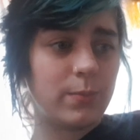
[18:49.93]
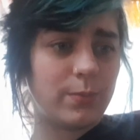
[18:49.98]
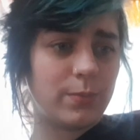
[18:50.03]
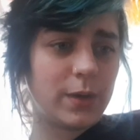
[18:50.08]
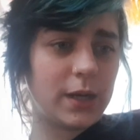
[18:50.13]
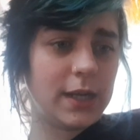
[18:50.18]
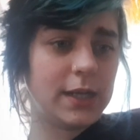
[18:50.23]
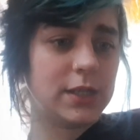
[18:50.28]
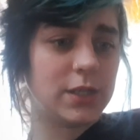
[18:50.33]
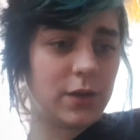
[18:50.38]

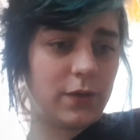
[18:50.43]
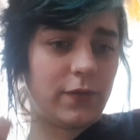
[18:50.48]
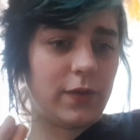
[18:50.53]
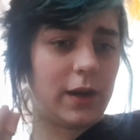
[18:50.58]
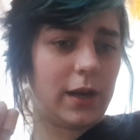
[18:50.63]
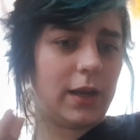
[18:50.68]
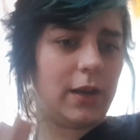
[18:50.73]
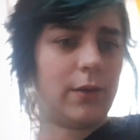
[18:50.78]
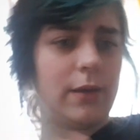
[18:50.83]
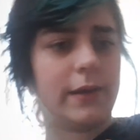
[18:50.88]
Please don't feel
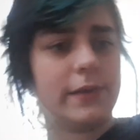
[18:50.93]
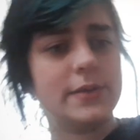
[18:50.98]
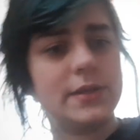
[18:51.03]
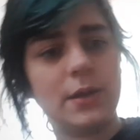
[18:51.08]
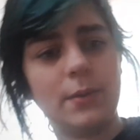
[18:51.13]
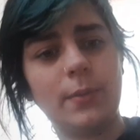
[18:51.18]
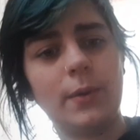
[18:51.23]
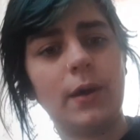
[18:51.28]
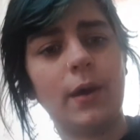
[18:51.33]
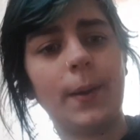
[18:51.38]
like you have
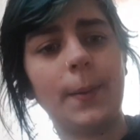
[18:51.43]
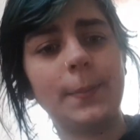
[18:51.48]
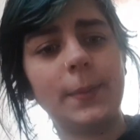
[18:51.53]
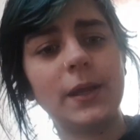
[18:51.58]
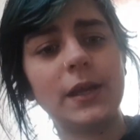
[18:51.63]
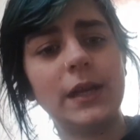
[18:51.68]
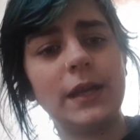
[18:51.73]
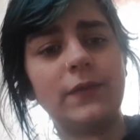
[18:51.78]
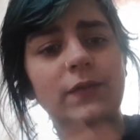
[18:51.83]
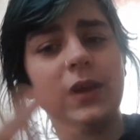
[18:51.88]
to, but I'm
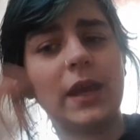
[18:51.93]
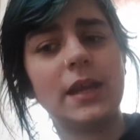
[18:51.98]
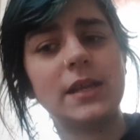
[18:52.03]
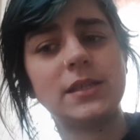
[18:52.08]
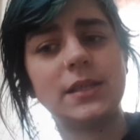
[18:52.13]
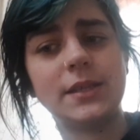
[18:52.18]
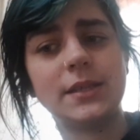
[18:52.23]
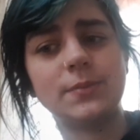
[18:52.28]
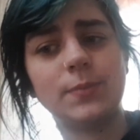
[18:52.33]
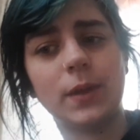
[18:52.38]
going to leave
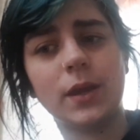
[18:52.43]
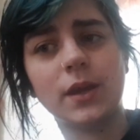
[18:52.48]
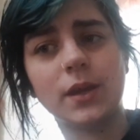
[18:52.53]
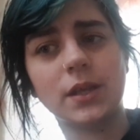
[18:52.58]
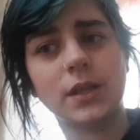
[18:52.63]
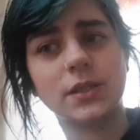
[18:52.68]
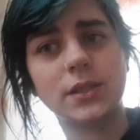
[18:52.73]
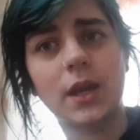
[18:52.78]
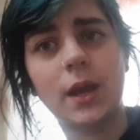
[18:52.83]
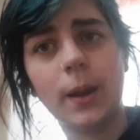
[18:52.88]
Casey's
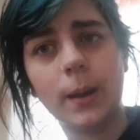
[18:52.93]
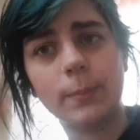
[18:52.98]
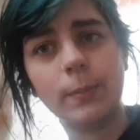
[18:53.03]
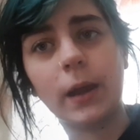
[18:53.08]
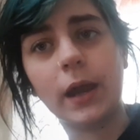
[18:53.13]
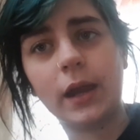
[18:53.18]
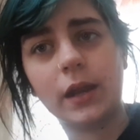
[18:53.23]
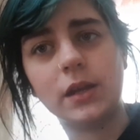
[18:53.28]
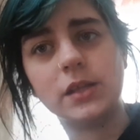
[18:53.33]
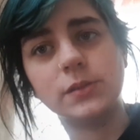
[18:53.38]
because
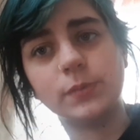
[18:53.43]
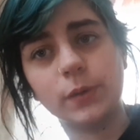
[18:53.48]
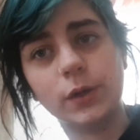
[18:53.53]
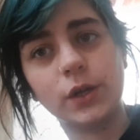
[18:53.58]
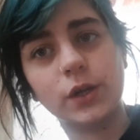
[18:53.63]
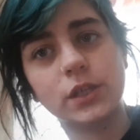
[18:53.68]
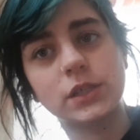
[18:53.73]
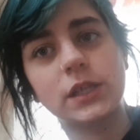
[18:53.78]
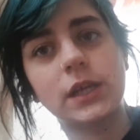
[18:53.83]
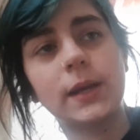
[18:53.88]
mine is
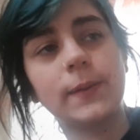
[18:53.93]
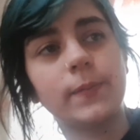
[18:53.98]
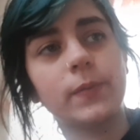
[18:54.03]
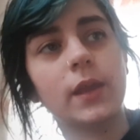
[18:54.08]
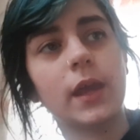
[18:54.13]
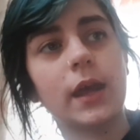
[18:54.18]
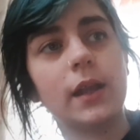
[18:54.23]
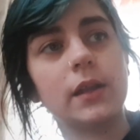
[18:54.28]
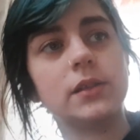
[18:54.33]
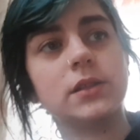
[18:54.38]
blocked
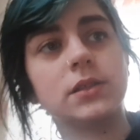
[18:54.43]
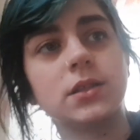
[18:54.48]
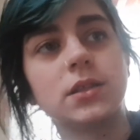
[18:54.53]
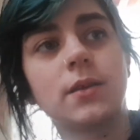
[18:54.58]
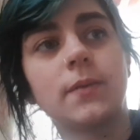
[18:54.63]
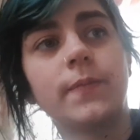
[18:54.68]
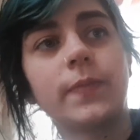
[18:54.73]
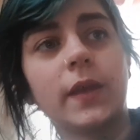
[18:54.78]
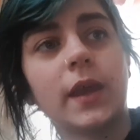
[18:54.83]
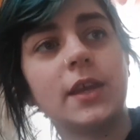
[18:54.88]
and
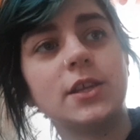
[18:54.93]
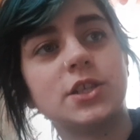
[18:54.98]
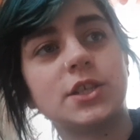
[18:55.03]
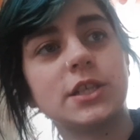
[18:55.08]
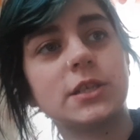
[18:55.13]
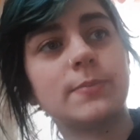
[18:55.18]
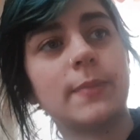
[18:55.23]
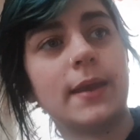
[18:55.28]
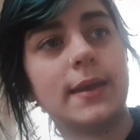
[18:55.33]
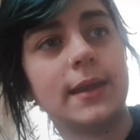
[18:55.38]
it's
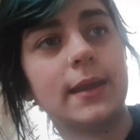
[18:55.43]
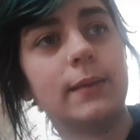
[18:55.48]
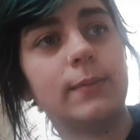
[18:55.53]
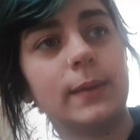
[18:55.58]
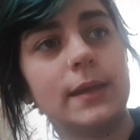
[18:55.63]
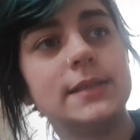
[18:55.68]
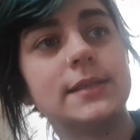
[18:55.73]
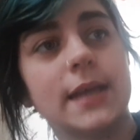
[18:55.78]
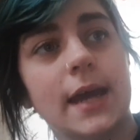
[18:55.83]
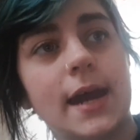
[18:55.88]
just making
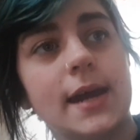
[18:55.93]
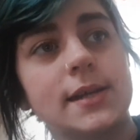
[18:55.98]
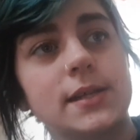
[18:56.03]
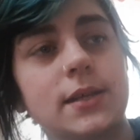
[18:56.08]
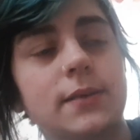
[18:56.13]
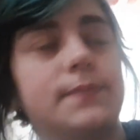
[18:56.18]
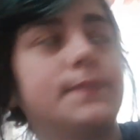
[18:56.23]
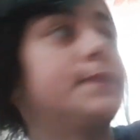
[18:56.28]
me sad.